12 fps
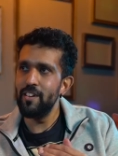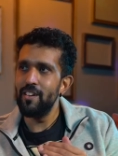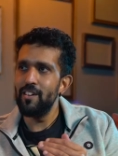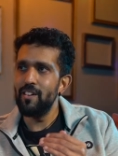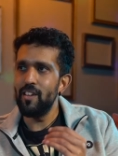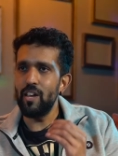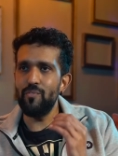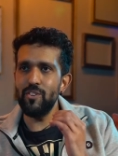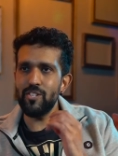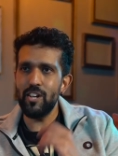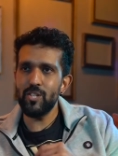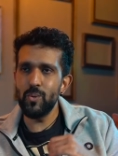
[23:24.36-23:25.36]
Yeah. If you
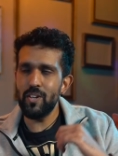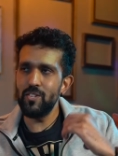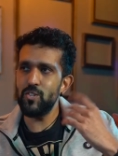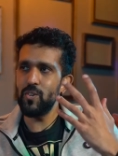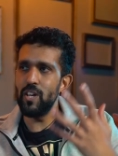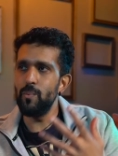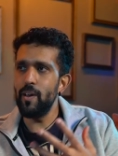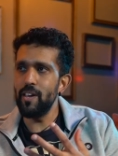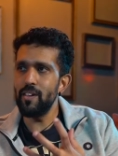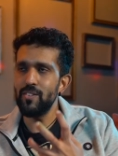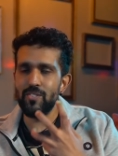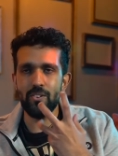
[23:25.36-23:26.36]
start talking straight
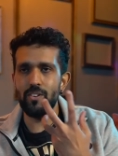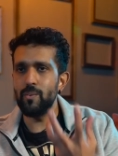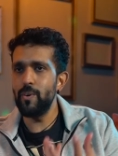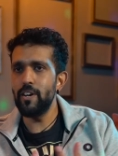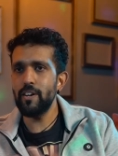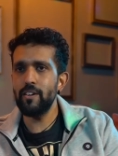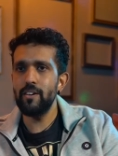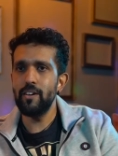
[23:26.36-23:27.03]
away, it's not going to work.